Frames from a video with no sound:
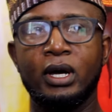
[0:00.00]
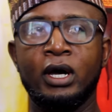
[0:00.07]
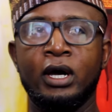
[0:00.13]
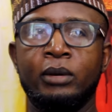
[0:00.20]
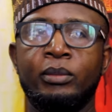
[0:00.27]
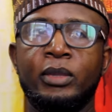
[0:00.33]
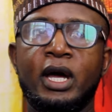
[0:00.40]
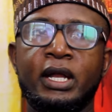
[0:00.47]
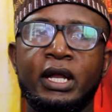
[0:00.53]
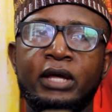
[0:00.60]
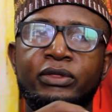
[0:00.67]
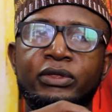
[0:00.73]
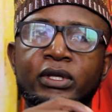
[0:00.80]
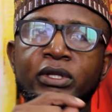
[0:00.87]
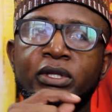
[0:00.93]
And I
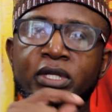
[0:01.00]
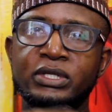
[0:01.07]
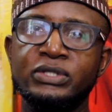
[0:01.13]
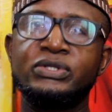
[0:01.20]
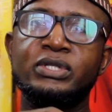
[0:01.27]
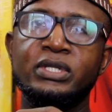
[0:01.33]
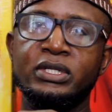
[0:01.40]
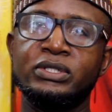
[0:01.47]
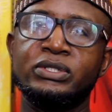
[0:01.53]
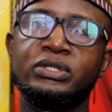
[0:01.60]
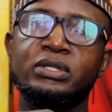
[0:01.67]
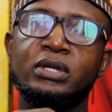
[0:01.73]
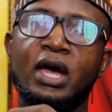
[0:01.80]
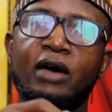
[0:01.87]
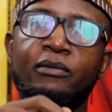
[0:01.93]
think these
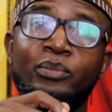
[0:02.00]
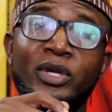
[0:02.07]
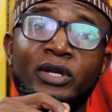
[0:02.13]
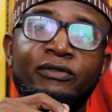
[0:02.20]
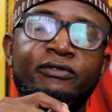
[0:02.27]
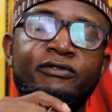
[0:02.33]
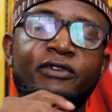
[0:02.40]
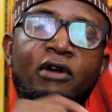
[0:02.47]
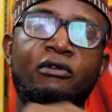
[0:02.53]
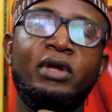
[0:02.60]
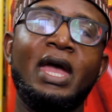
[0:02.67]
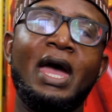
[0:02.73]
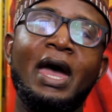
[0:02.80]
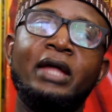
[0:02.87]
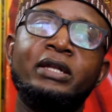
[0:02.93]
things have been
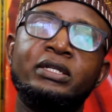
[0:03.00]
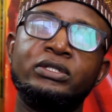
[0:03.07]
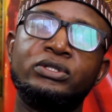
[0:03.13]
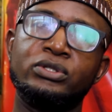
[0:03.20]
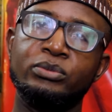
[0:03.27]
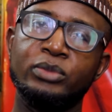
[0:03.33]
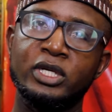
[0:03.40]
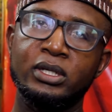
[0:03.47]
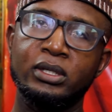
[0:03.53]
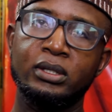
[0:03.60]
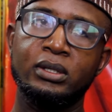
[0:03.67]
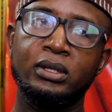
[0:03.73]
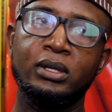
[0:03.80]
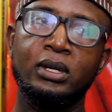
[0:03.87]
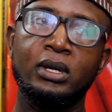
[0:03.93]
very handy to me.
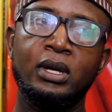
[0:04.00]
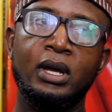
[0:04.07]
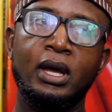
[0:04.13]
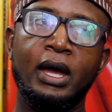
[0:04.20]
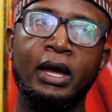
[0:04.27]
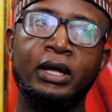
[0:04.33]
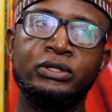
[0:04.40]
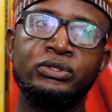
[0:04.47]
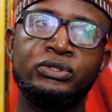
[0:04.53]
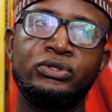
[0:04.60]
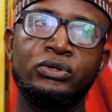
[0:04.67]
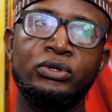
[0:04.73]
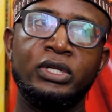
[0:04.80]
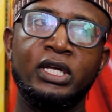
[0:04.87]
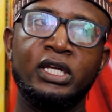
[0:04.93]
And
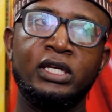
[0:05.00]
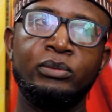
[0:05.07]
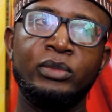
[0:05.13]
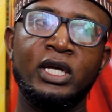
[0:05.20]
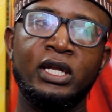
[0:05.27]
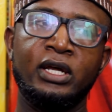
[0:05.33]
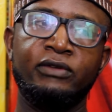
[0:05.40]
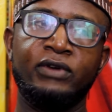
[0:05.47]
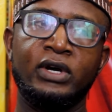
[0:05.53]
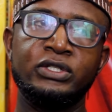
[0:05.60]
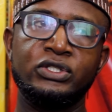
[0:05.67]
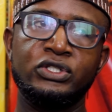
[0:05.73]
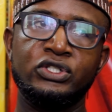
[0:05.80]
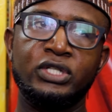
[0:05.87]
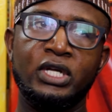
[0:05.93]
so they give me an
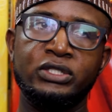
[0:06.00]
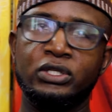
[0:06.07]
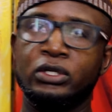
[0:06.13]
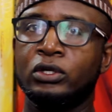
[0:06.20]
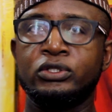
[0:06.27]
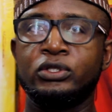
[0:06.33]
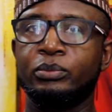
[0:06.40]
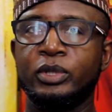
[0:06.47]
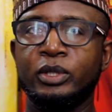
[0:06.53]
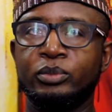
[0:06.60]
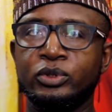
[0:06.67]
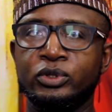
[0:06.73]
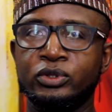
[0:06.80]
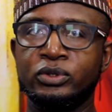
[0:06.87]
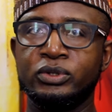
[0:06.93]
advantage that a lot of
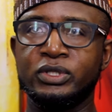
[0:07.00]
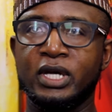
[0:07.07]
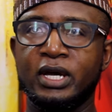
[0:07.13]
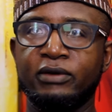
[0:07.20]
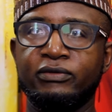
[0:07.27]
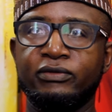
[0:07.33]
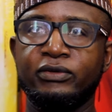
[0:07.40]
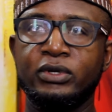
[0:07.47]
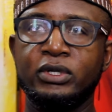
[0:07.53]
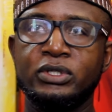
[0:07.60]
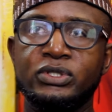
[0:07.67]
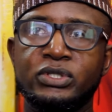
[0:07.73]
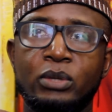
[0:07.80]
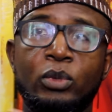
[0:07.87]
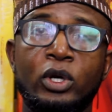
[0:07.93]
people don't have.
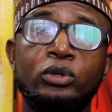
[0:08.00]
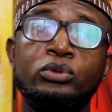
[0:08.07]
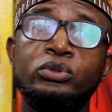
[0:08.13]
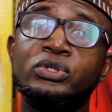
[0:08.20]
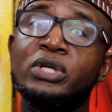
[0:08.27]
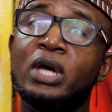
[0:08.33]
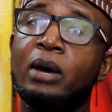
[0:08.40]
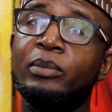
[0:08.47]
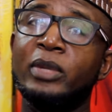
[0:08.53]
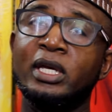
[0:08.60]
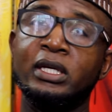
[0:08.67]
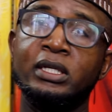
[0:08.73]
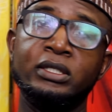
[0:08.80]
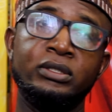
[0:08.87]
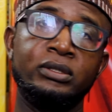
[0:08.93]
Someone who's coming
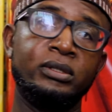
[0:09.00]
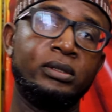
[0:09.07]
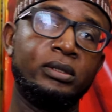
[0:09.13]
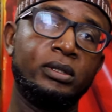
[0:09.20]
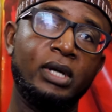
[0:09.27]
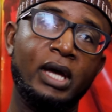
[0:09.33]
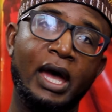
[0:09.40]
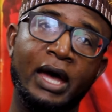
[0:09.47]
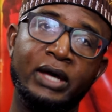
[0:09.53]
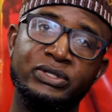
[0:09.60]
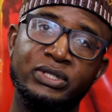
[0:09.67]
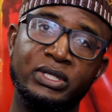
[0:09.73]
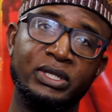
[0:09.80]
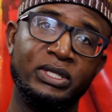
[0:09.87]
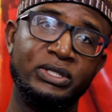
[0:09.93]
in
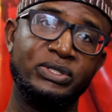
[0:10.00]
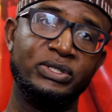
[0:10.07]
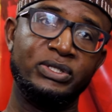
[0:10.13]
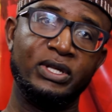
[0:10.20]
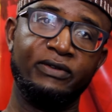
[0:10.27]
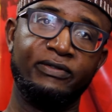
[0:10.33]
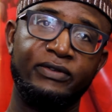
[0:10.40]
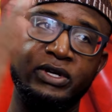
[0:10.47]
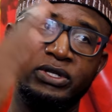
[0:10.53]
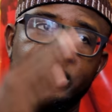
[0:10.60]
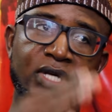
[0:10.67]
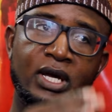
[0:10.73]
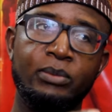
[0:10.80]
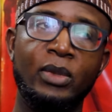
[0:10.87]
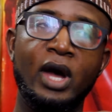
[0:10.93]
as in this is their first
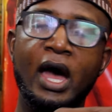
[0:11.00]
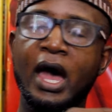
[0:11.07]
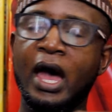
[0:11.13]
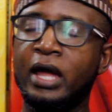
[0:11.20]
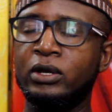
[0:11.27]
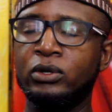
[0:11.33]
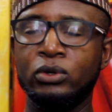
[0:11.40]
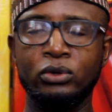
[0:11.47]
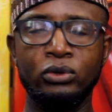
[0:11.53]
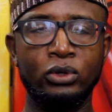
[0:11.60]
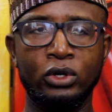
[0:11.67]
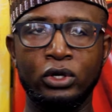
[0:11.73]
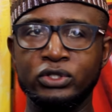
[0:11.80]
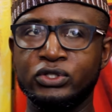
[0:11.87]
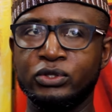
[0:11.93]
time, I know
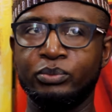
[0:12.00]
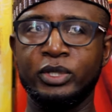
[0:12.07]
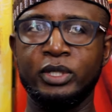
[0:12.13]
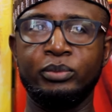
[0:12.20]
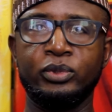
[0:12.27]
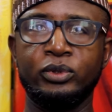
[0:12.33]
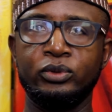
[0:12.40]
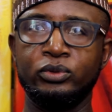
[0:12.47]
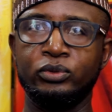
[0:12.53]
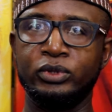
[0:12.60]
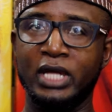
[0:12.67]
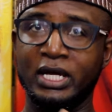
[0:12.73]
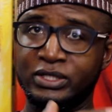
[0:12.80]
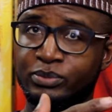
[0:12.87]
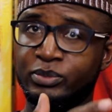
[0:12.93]
lots of people who
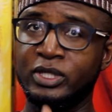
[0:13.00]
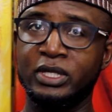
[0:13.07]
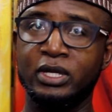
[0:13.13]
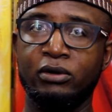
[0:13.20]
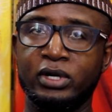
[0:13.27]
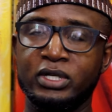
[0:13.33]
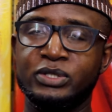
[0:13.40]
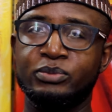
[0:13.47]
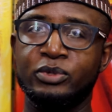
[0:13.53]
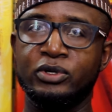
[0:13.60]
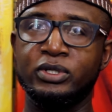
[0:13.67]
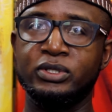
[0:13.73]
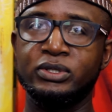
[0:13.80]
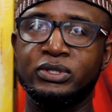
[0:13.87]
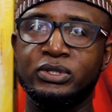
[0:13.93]
that's been their
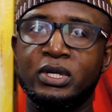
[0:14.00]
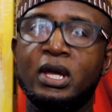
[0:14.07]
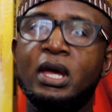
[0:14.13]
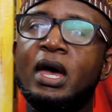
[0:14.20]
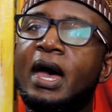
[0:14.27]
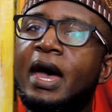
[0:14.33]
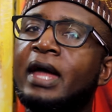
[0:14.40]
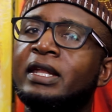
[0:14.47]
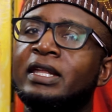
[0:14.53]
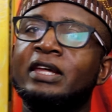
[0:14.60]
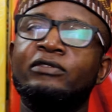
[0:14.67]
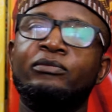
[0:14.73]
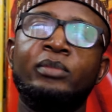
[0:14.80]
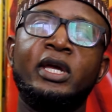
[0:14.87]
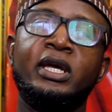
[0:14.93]
experience and
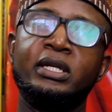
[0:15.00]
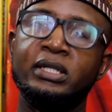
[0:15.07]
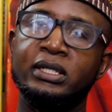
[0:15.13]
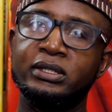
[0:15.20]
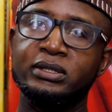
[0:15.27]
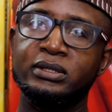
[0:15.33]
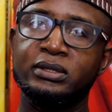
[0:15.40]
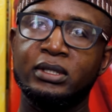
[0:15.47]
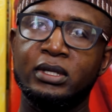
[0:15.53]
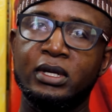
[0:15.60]
they've made it.